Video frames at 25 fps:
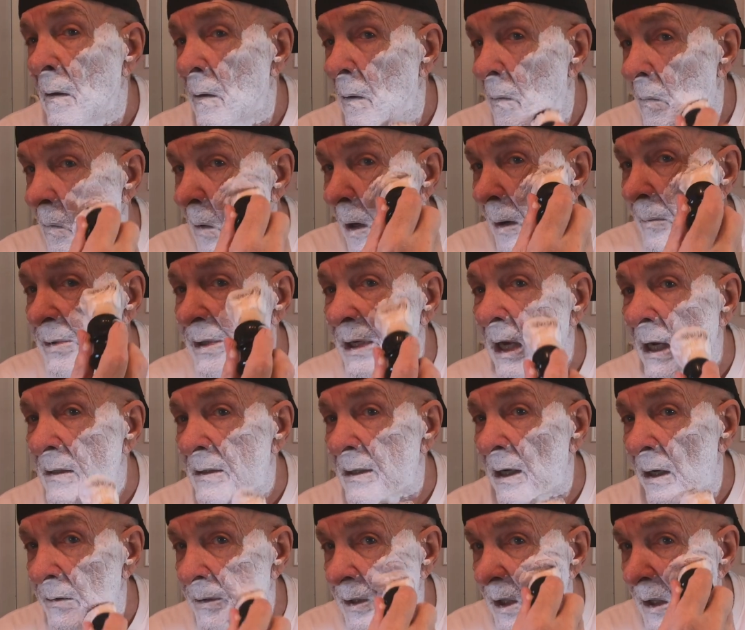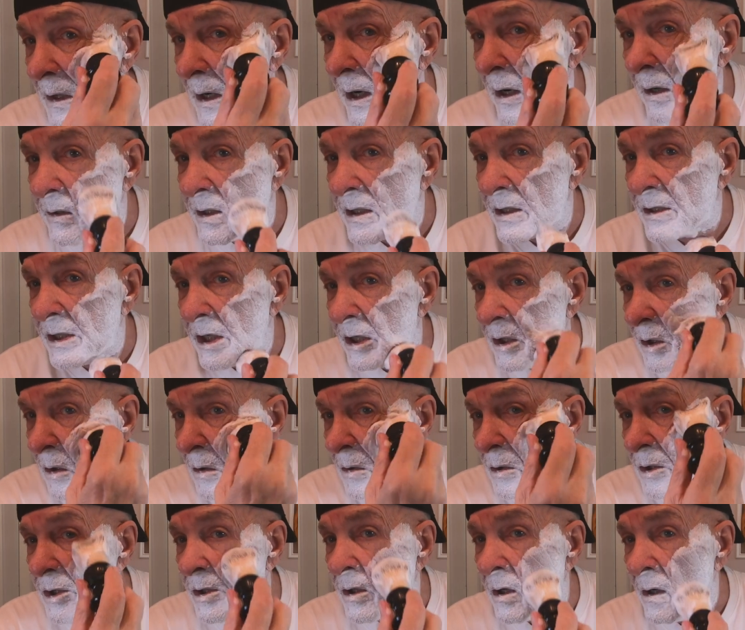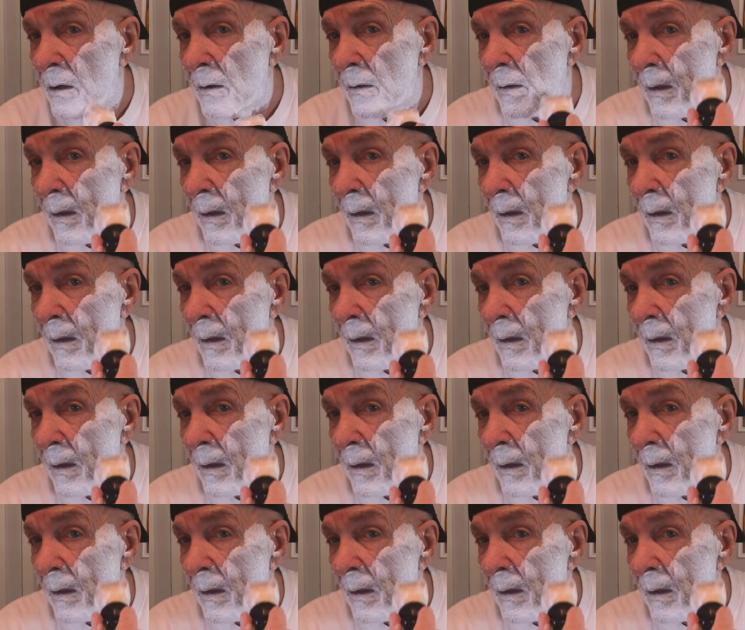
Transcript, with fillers: websites out there that are just huge